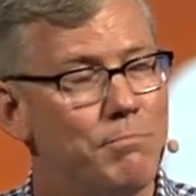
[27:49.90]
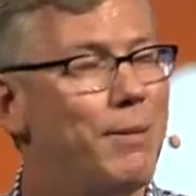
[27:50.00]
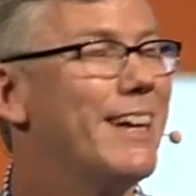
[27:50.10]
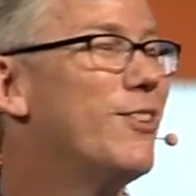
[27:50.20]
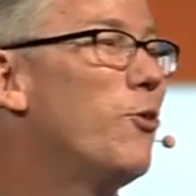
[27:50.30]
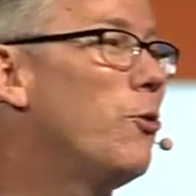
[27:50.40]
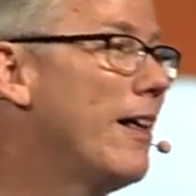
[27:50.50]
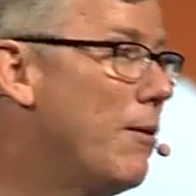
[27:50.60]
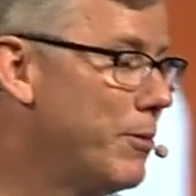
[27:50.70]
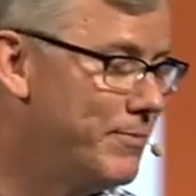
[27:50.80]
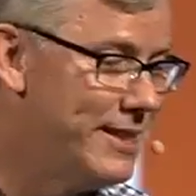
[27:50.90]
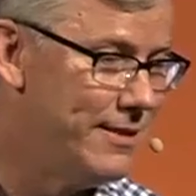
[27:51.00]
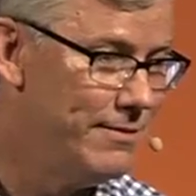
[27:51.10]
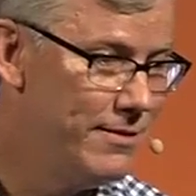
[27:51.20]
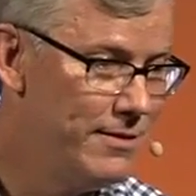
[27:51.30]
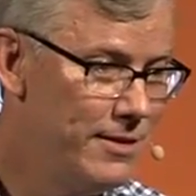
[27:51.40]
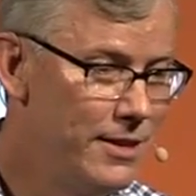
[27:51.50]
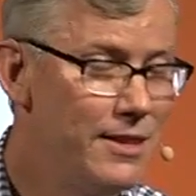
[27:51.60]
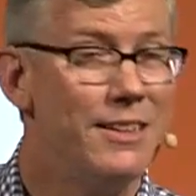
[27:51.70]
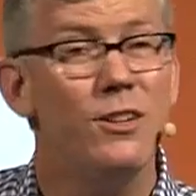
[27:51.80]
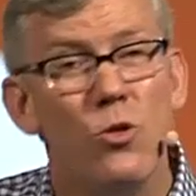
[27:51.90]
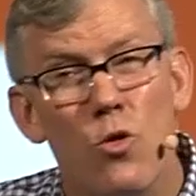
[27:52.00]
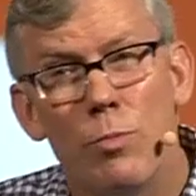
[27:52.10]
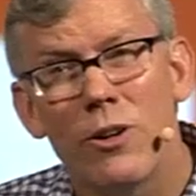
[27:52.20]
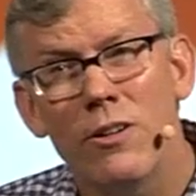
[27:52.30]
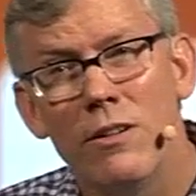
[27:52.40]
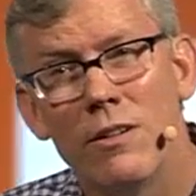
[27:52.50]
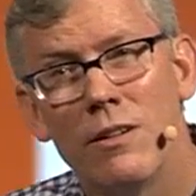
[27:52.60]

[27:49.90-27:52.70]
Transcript: buying the whole album did. That Uber,